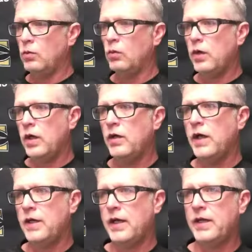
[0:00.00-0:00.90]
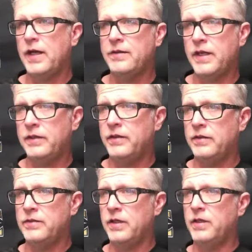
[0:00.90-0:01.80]
Well, I think
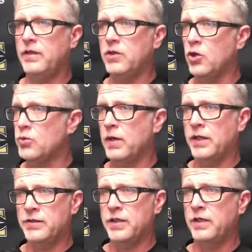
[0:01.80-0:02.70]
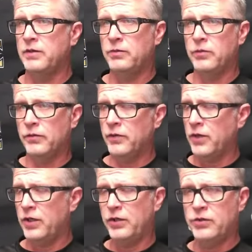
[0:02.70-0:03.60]
that Coach Brown's done a
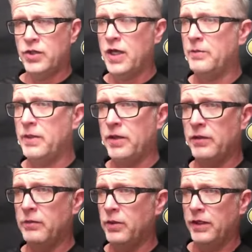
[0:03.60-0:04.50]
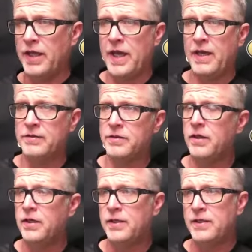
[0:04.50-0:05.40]
very good job there. It really has.
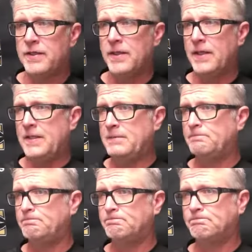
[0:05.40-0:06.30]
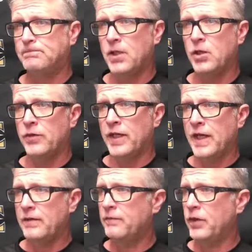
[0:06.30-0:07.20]
You know, they
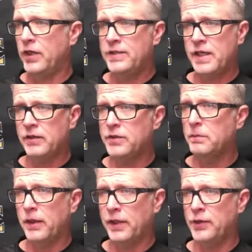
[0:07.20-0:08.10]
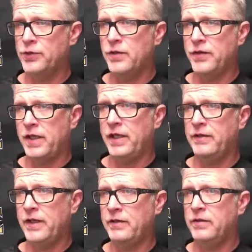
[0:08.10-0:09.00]
got very talented players. The
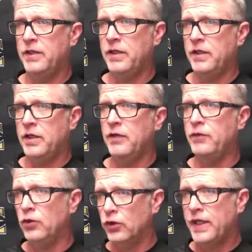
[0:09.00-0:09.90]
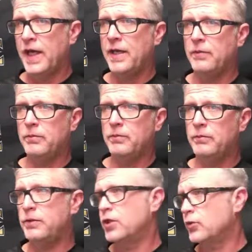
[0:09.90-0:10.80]
thing that, if you look at them,
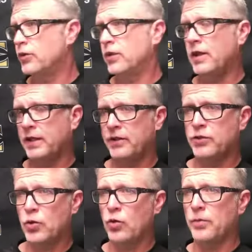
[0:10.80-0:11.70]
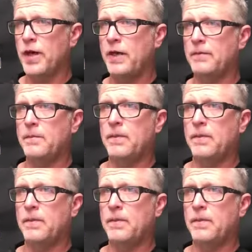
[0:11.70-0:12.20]
just with this quarterback,